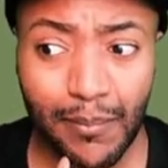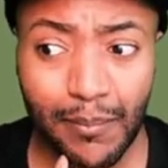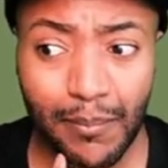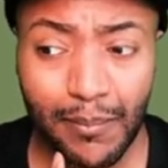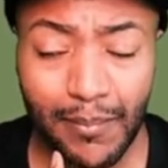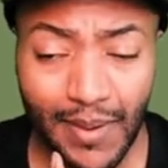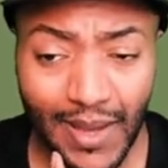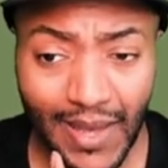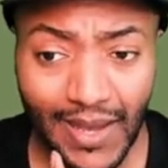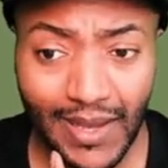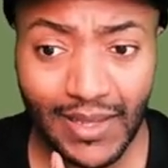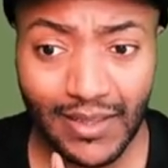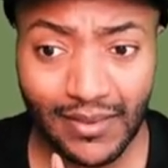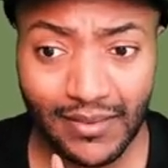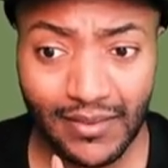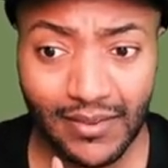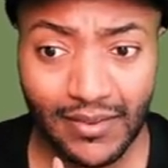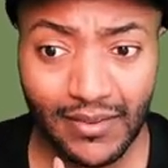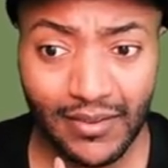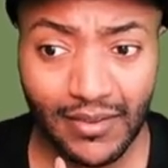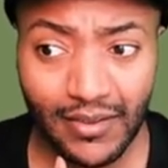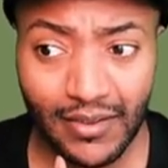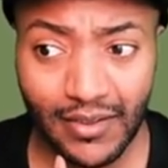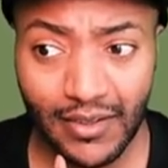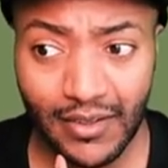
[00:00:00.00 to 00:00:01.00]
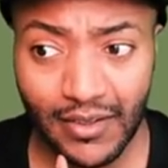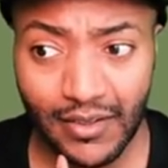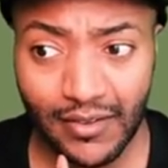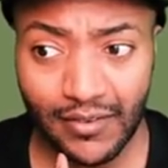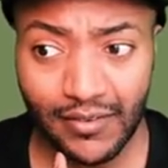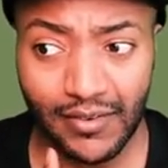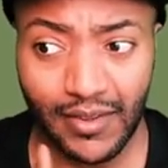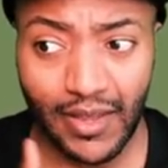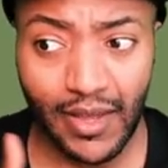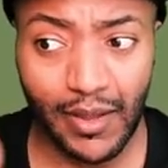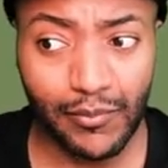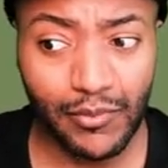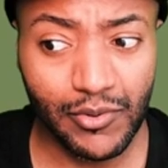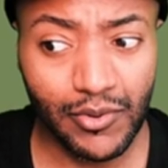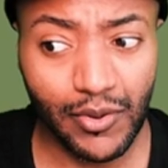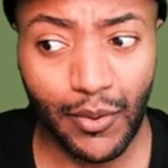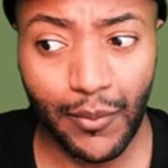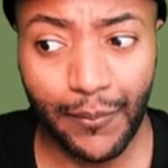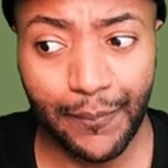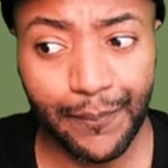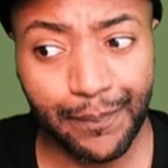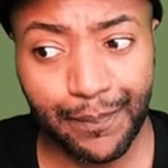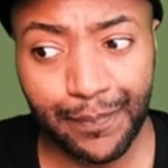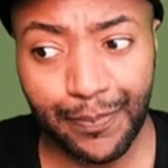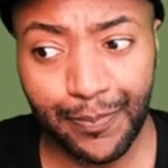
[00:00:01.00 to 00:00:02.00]
make it in this game.
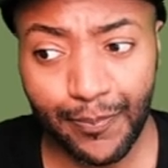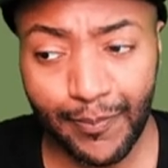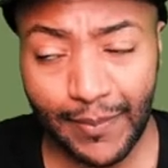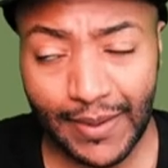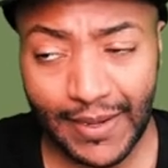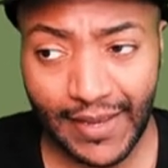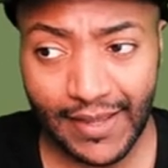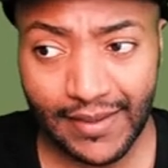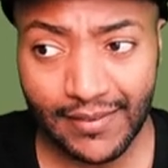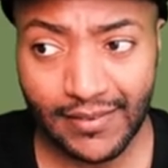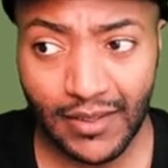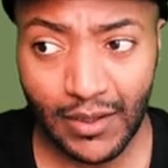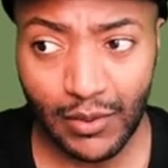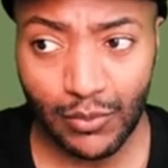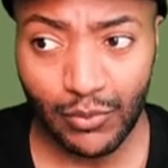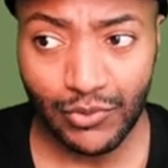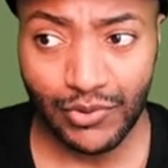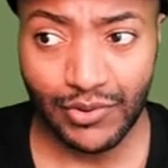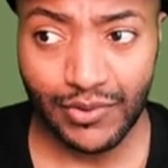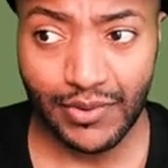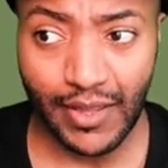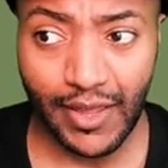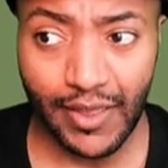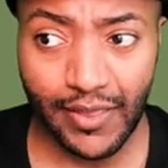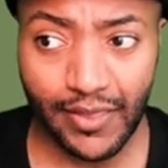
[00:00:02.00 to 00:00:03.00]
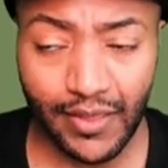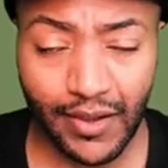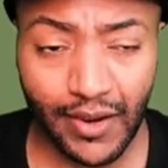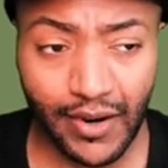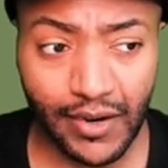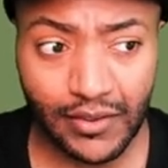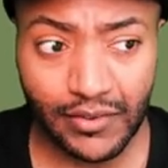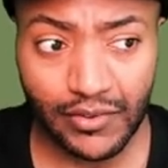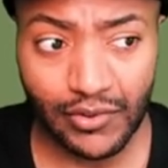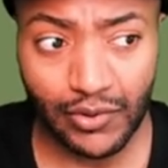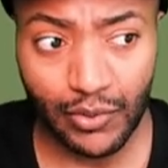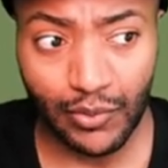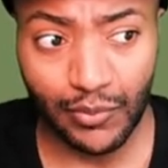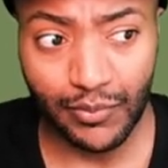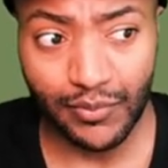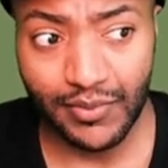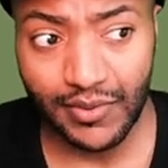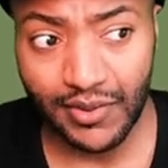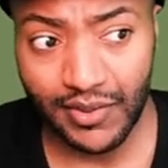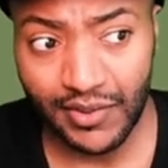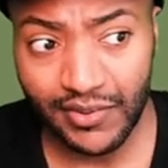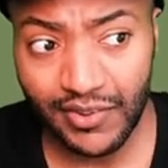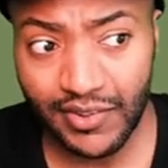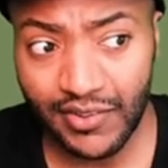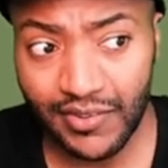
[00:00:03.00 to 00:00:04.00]
So Malacia will stay there. So
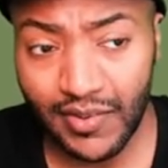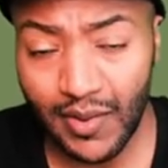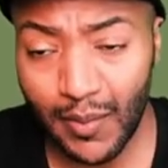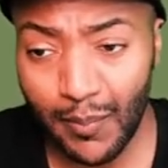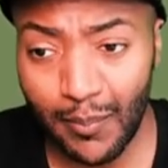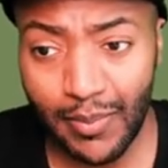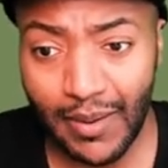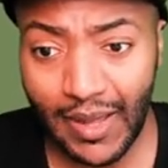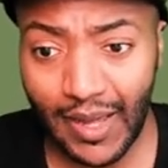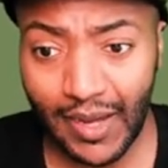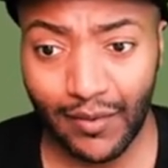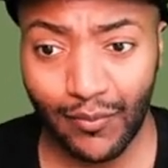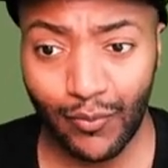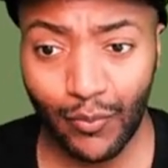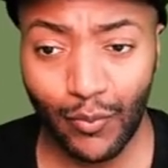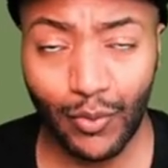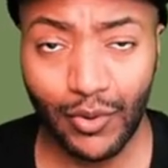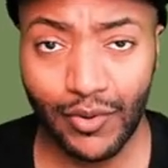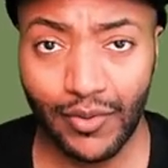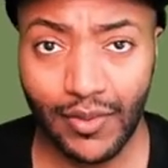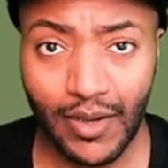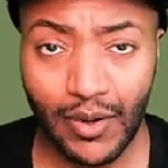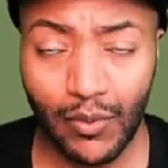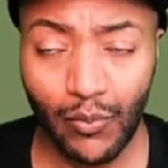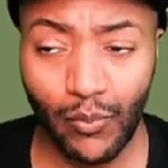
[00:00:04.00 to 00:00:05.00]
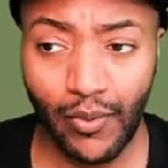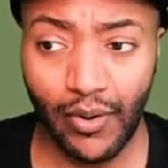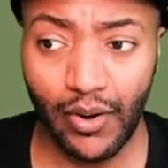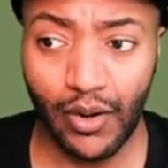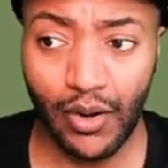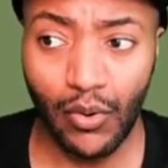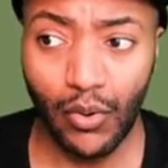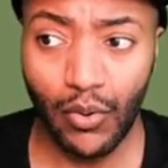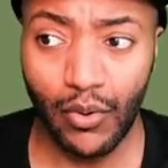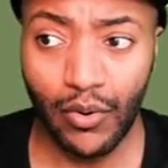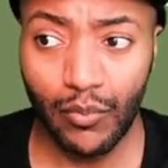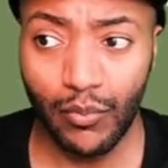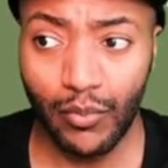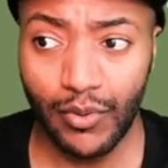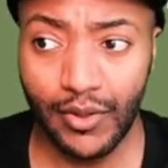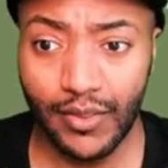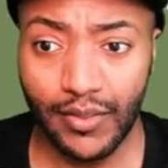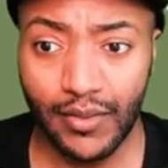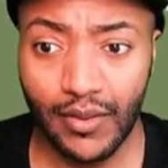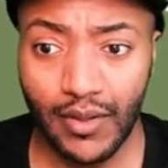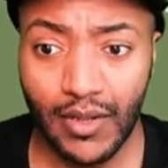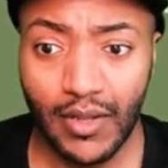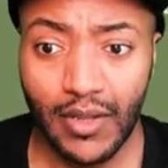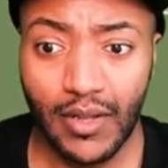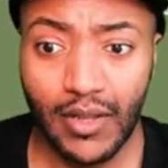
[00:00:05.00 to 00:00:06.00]
this is the back four that we're going
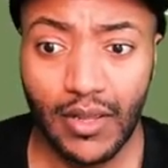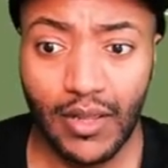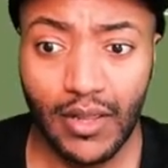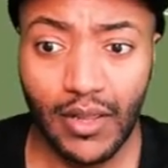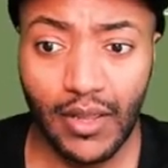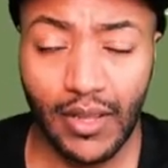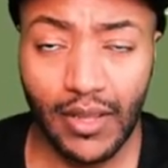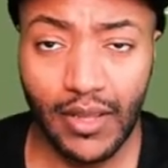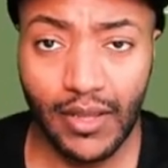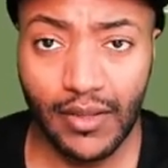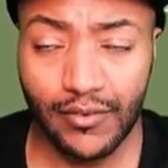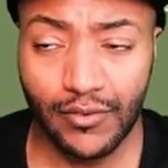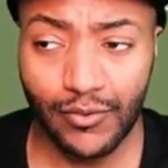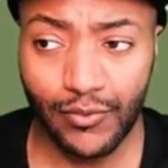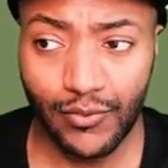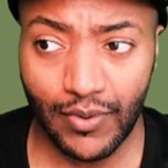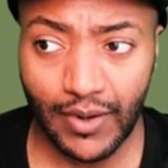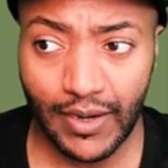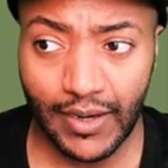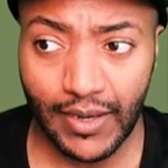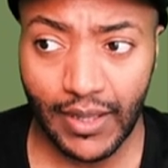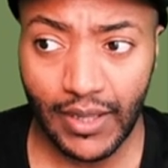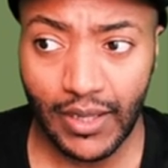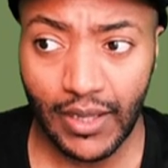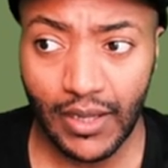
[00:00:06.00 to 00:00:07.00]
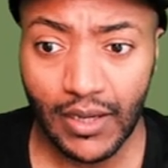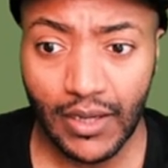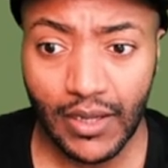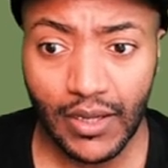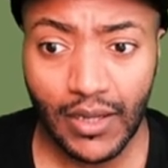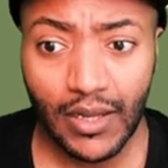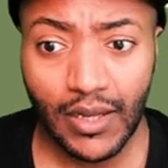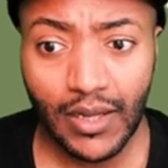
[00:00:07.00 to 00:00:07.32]
with against Reading.